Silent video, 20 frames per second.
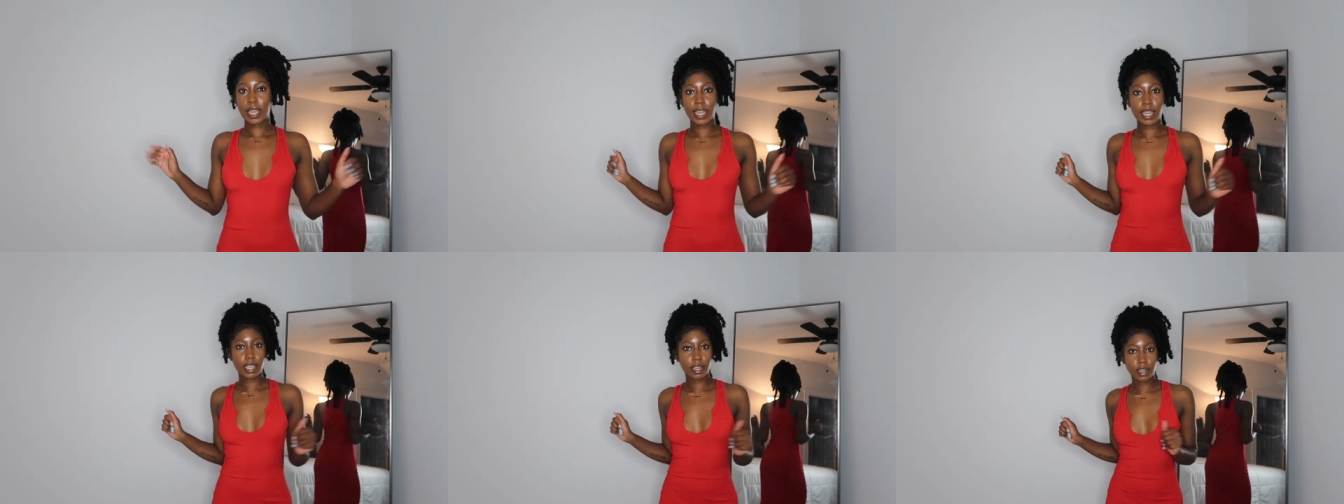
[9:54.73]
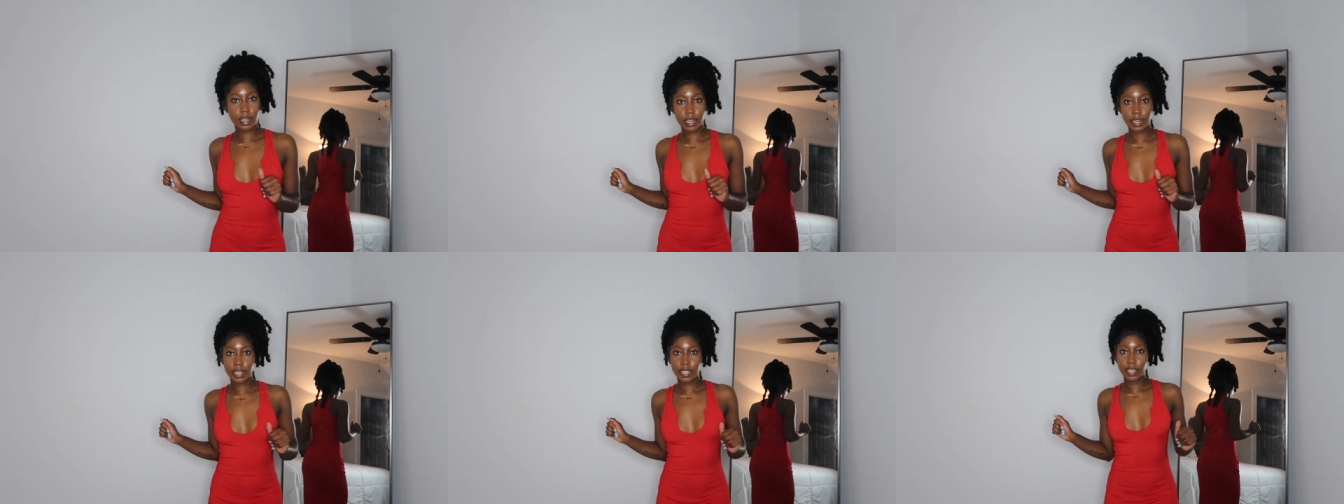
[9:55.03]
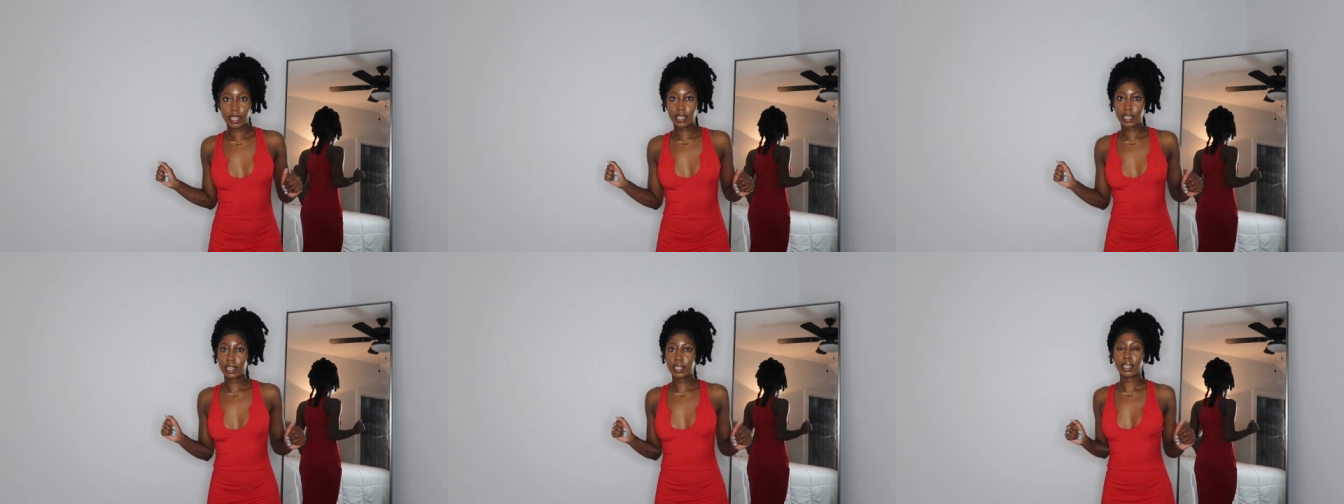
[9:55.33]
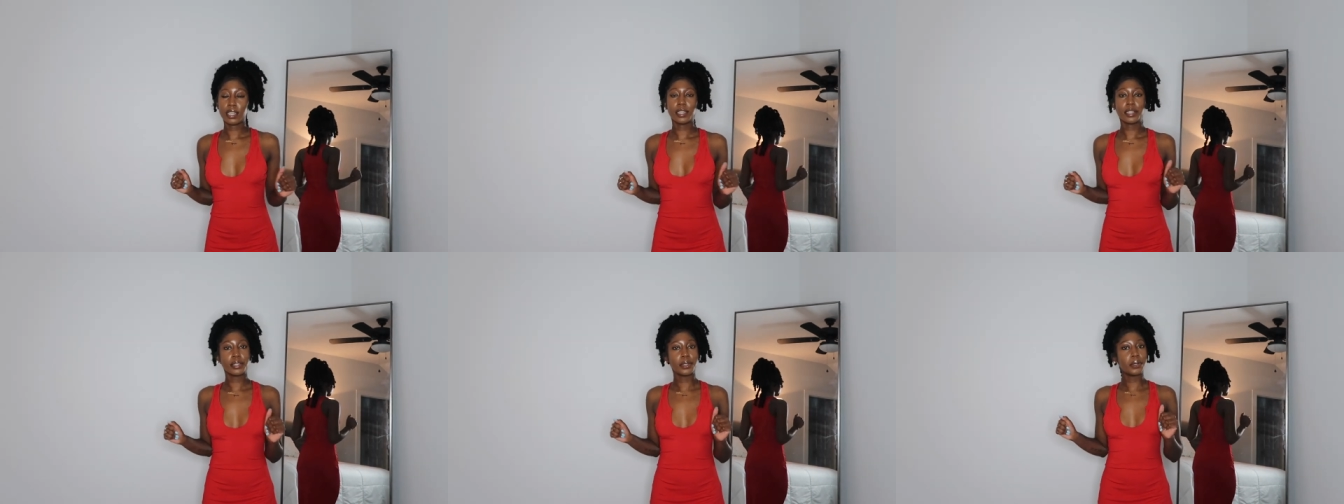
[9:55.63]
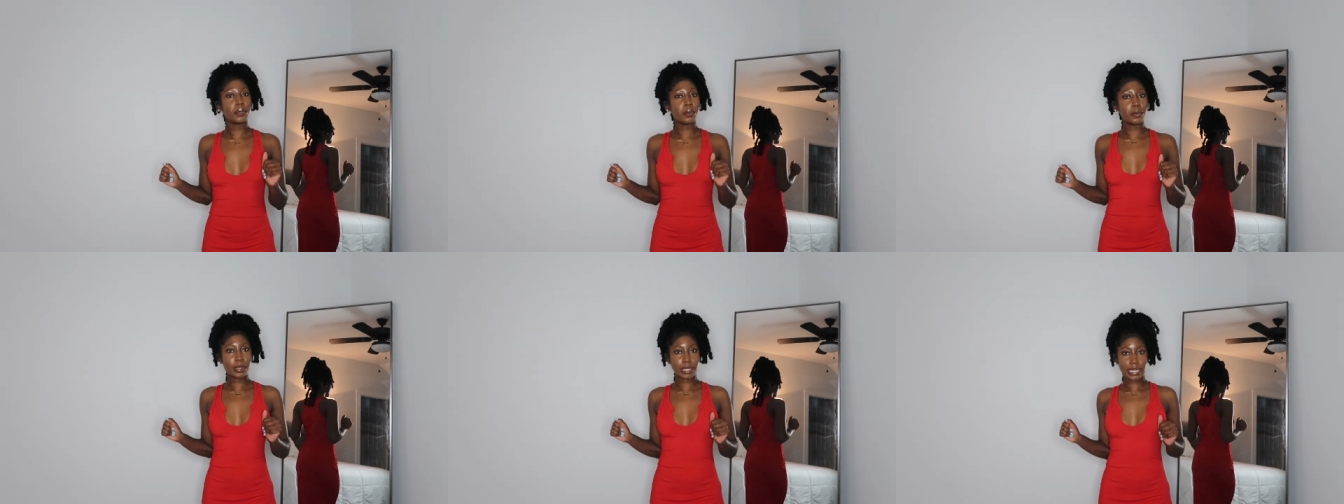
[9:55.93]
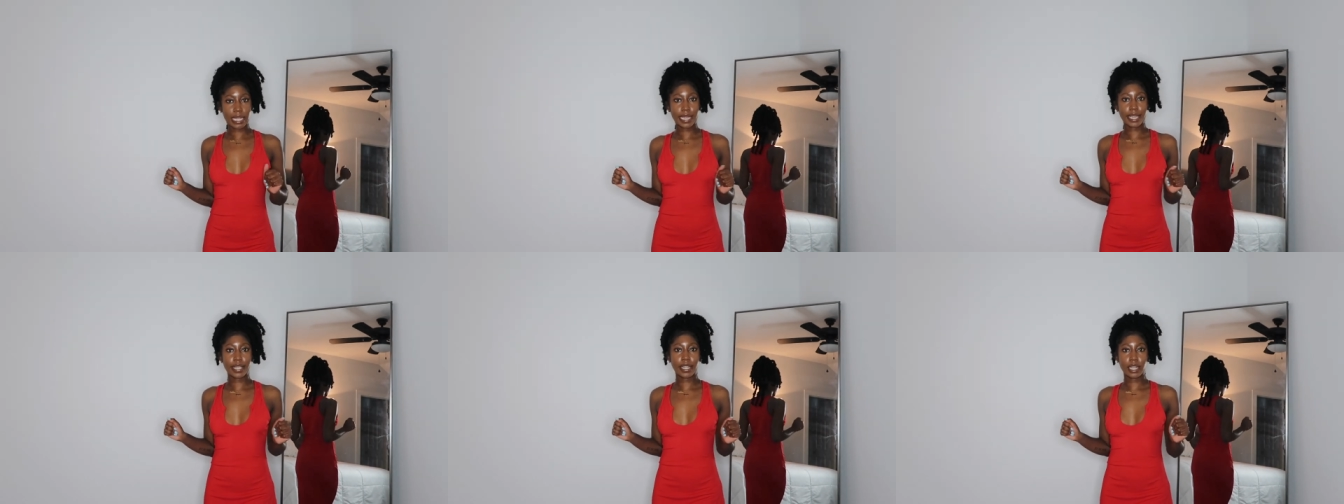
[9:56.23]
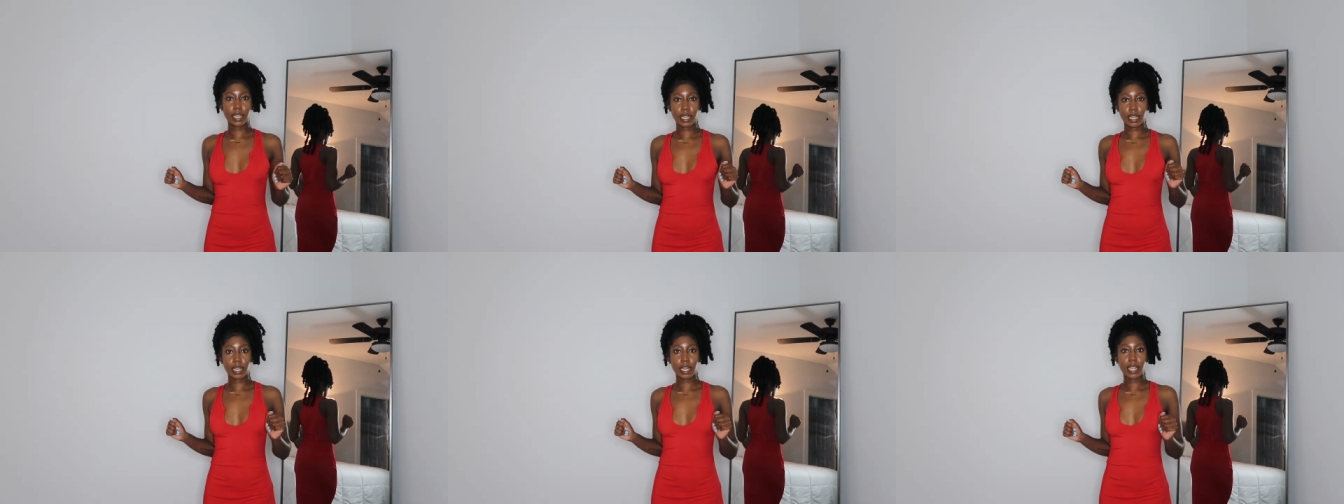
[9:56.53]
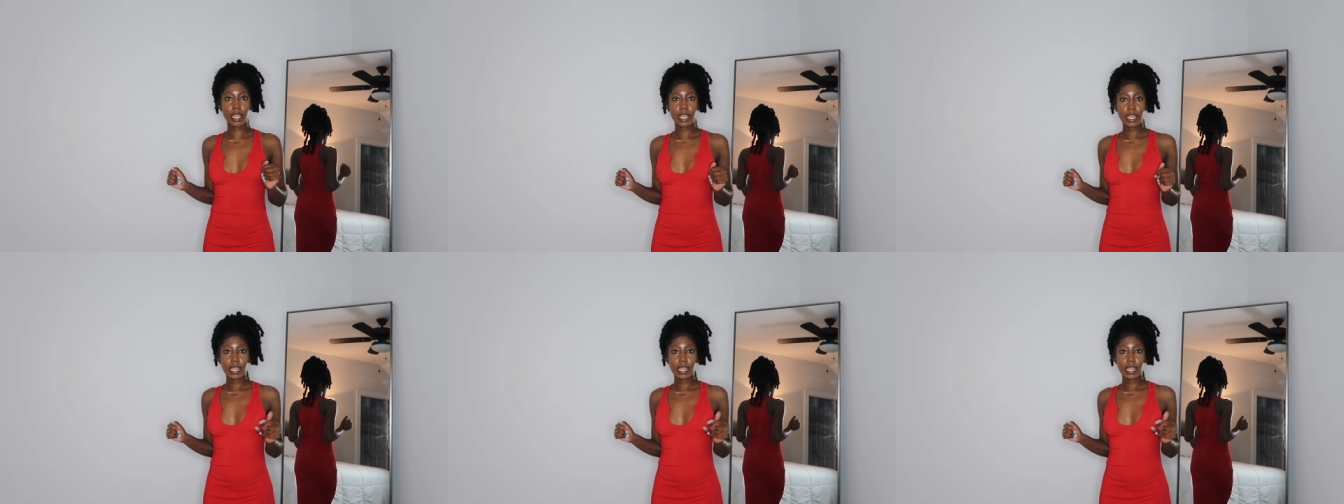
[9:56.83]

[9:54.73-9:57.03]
Airy, we like her.